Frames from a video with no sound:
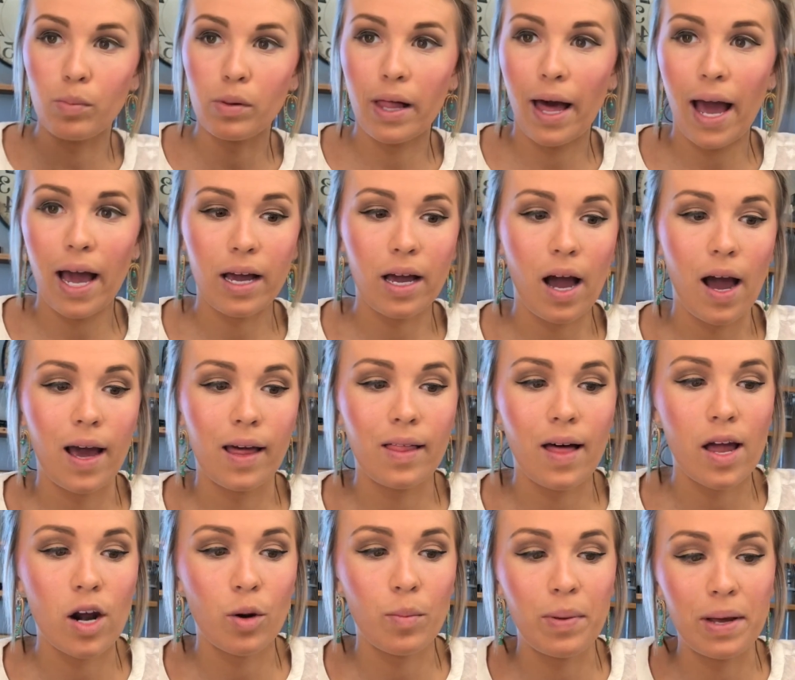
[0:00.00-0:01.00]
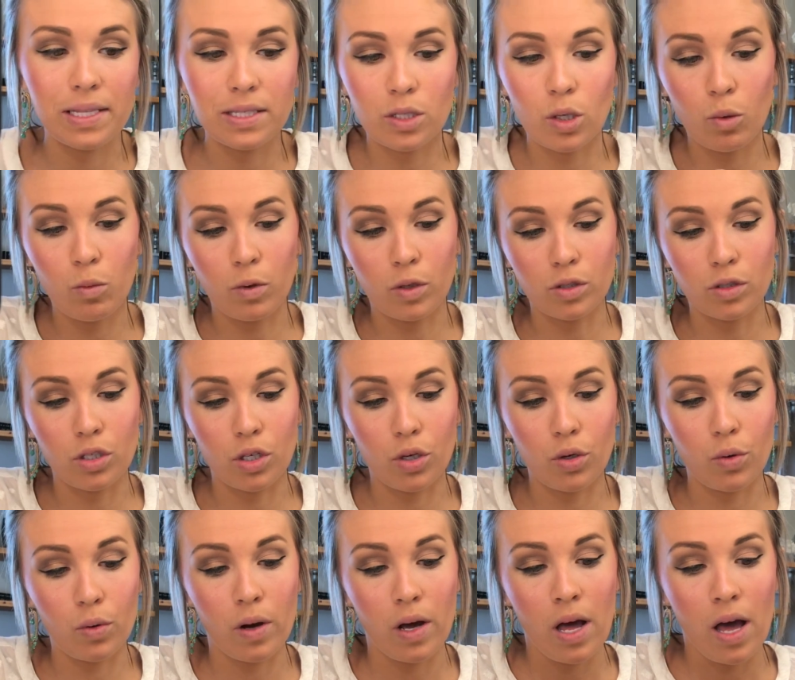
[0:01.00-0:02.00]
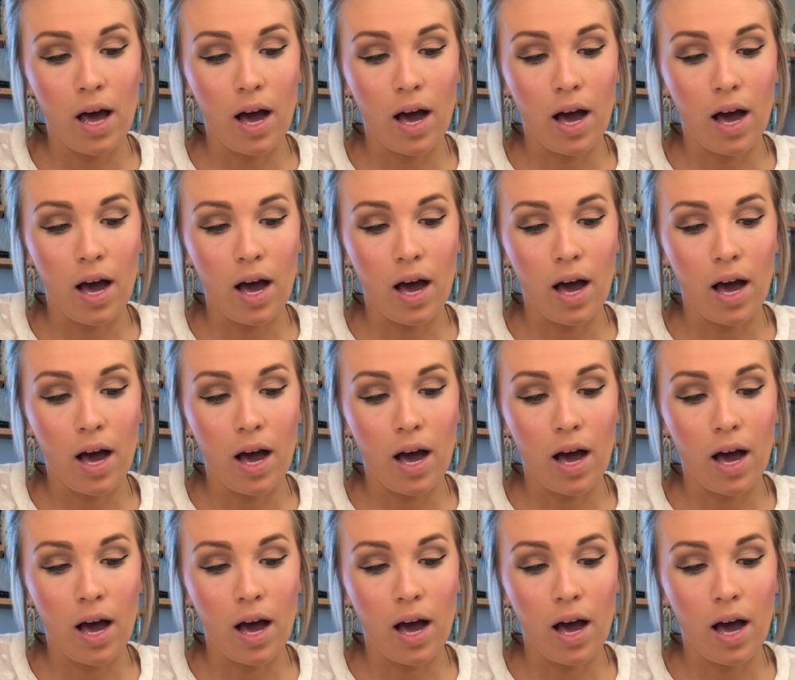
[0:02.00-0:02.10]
black eyeliner pencil will do.